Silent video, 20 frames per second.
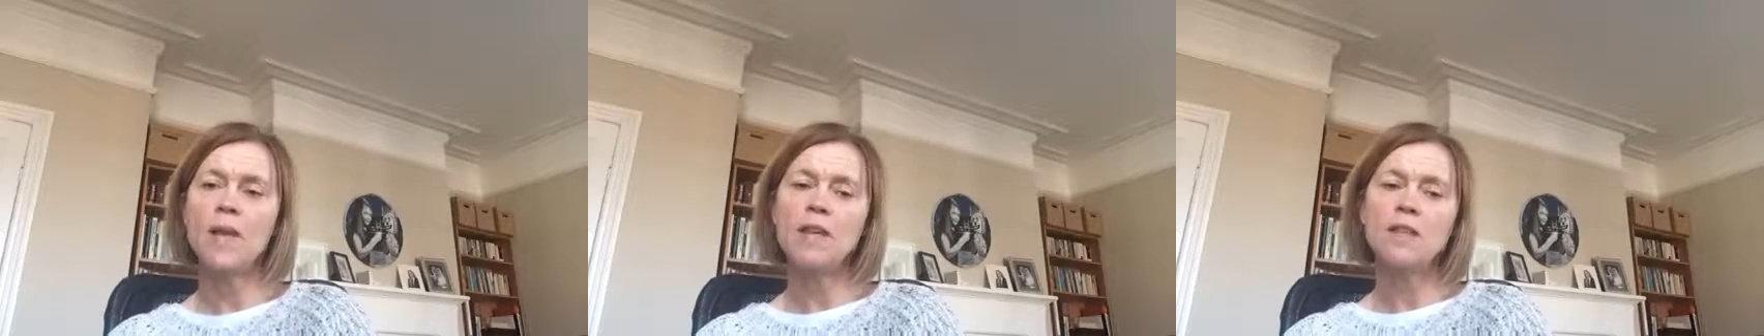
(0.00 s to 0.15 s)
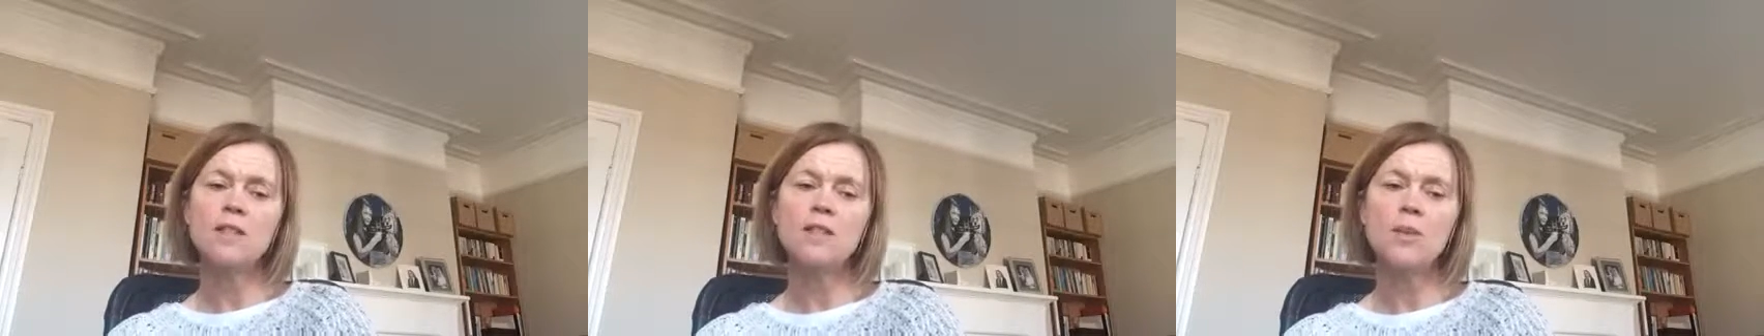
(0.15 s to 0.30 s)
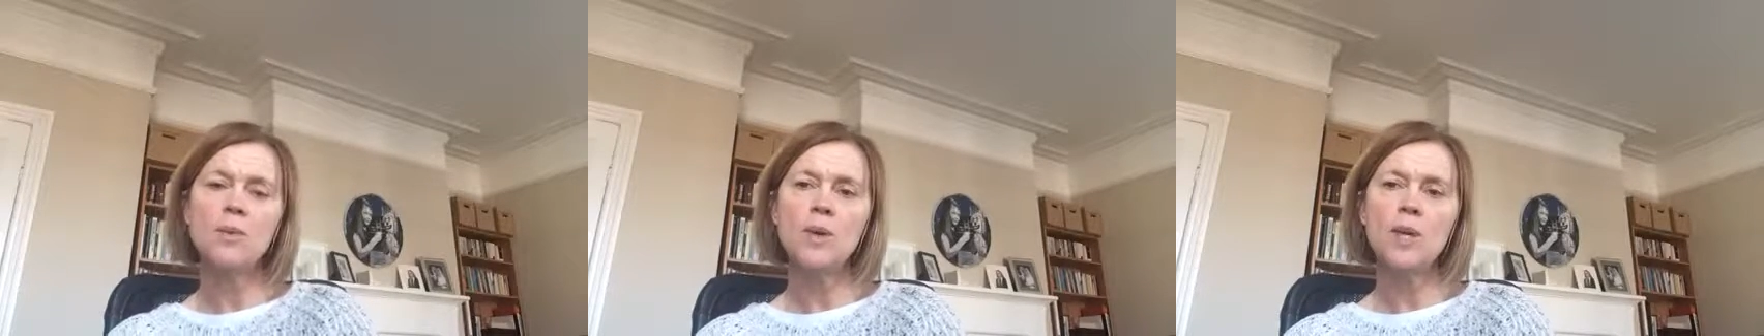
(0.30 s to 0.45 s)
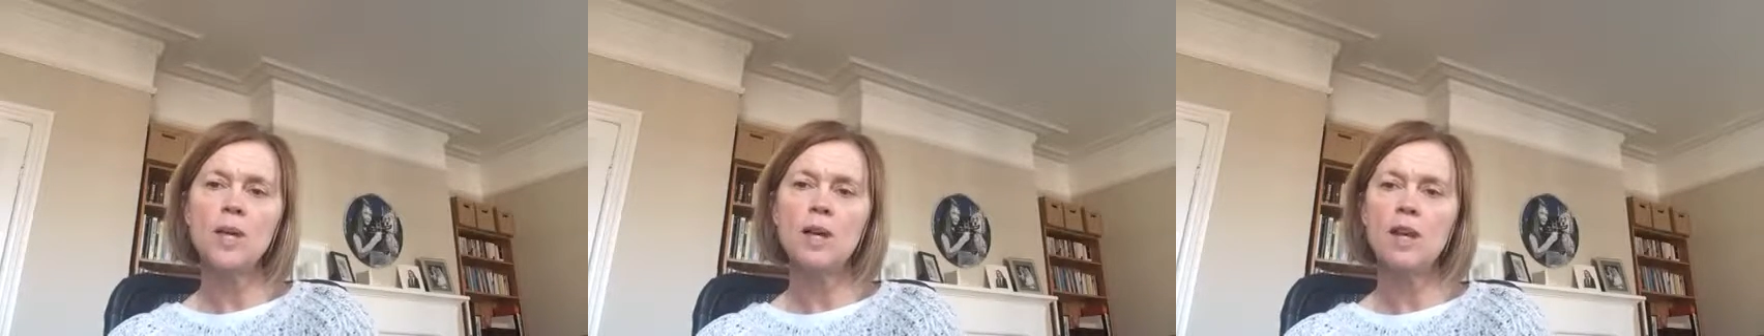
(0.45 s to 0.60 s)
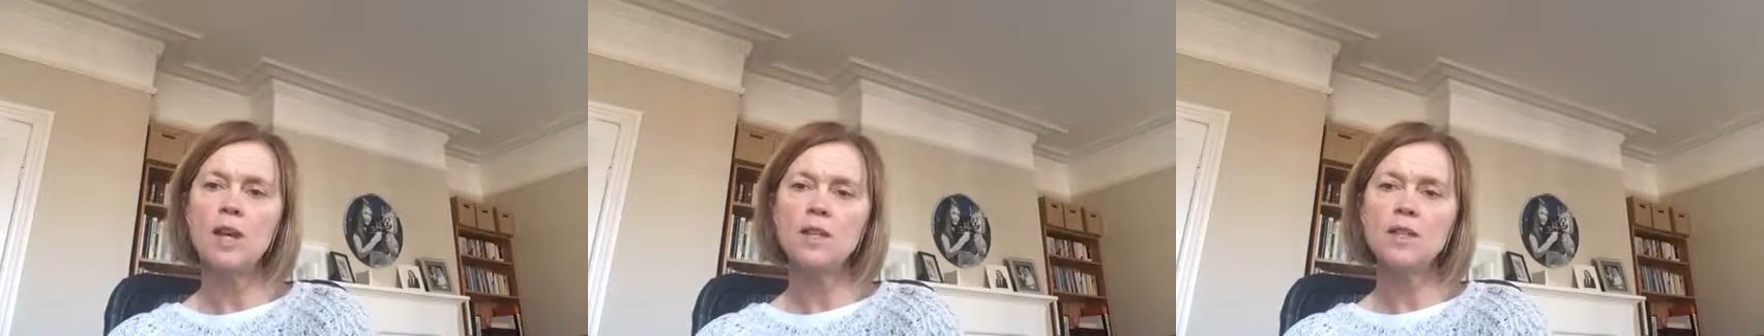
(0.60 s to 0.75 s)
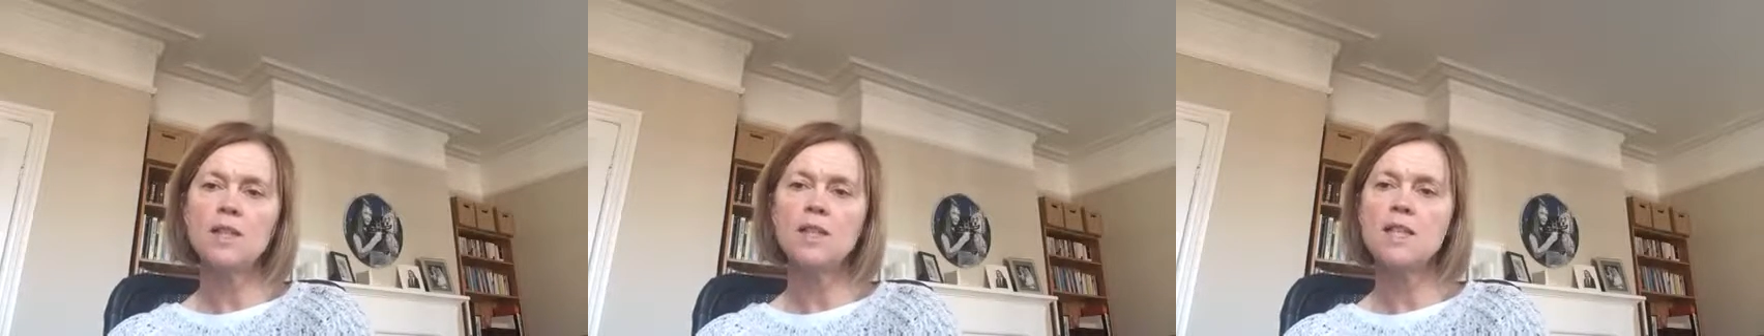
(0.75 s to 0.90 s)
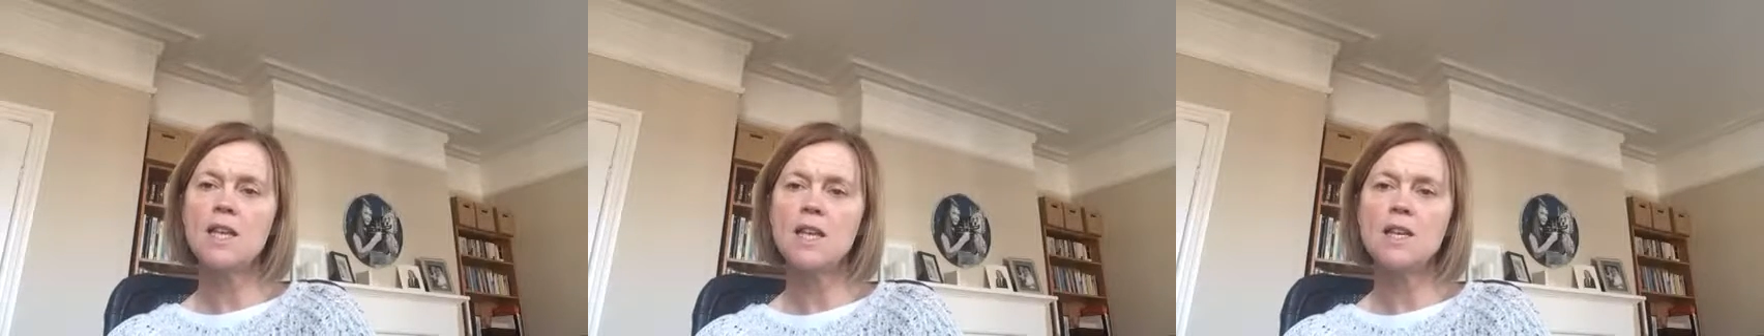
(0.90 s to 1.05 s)
So we
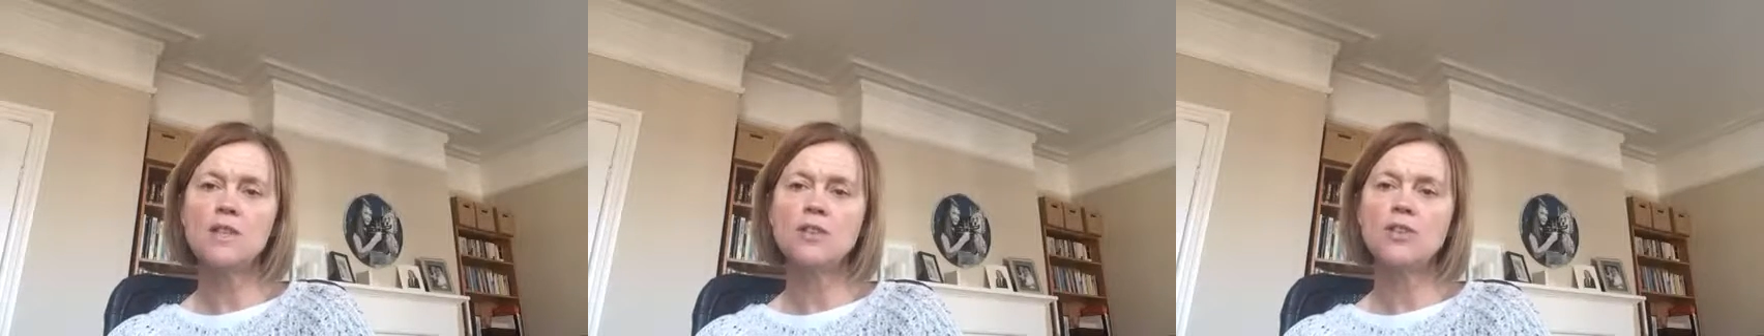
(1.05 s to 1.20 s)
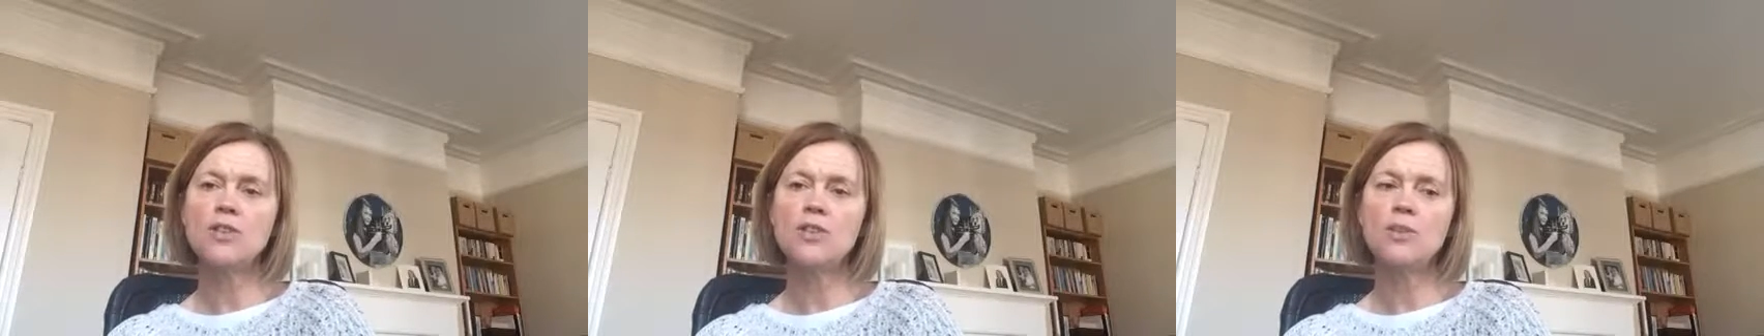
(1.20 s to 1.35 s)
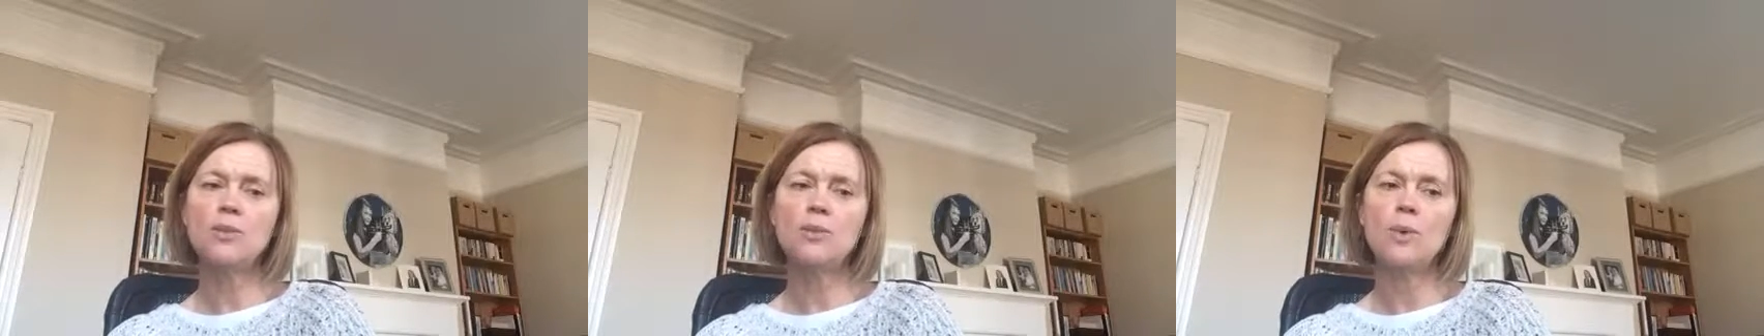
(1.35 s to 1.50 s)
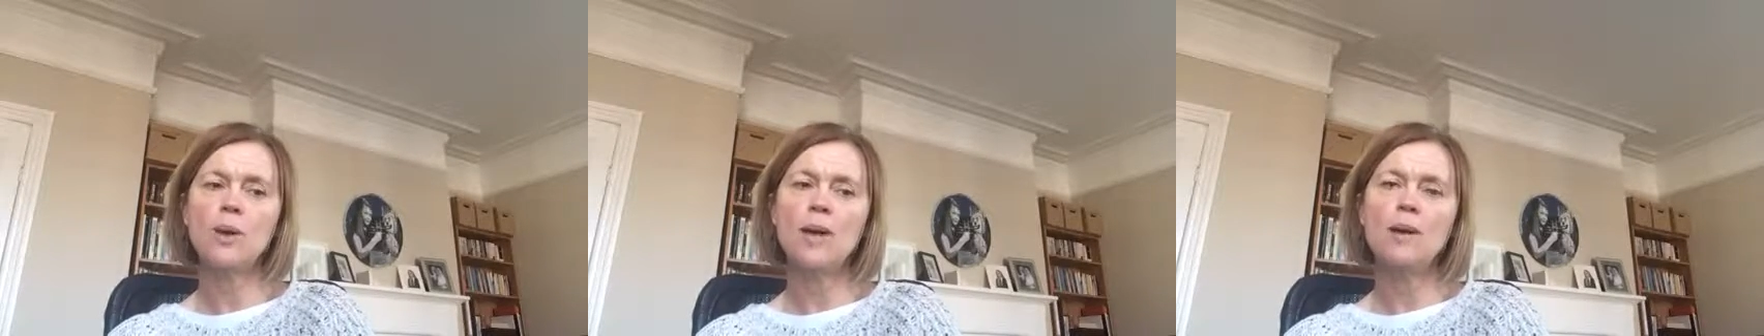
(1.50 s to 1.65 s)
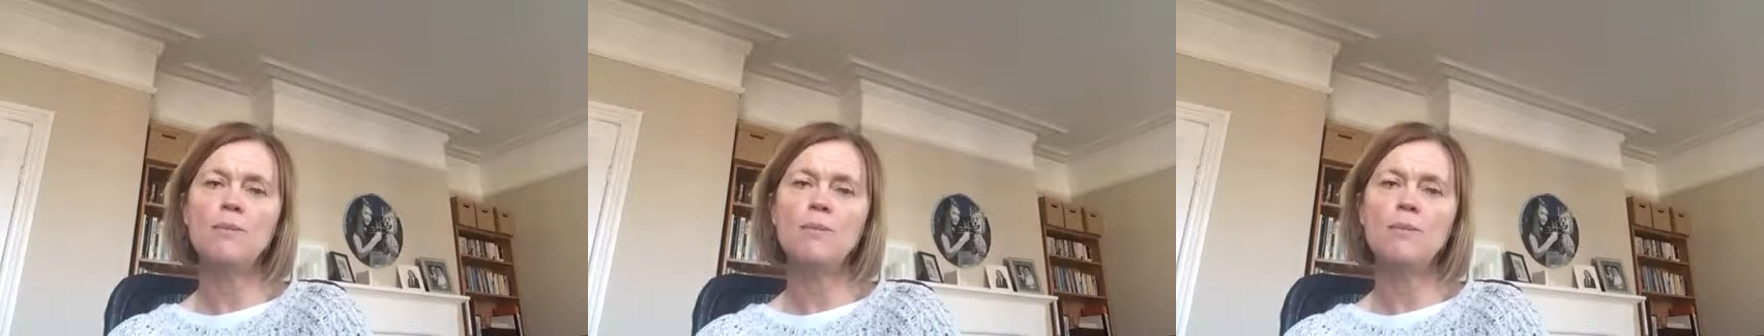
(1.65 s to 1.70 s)
can't say to